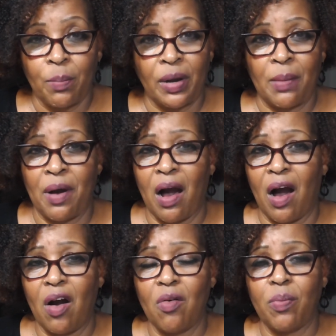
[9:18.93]
But I'm gonna
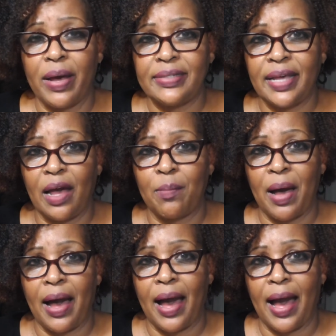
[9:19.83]
always have
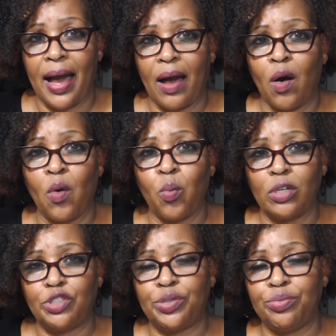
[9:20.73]
my eye on
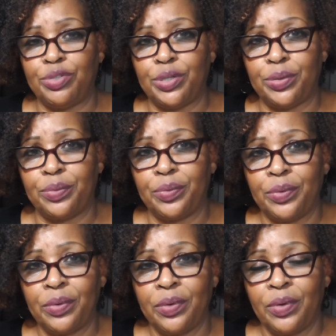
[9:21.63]
what you do.
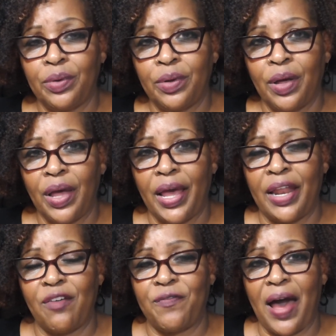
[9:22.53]

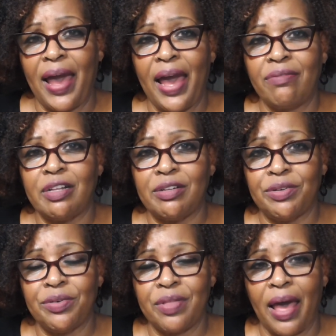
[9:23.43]
And if I have to
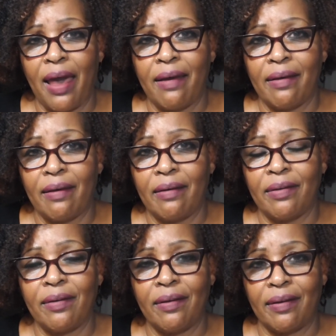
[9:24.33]
do that,
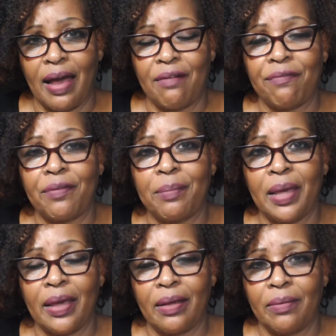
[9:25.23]
you're not for me.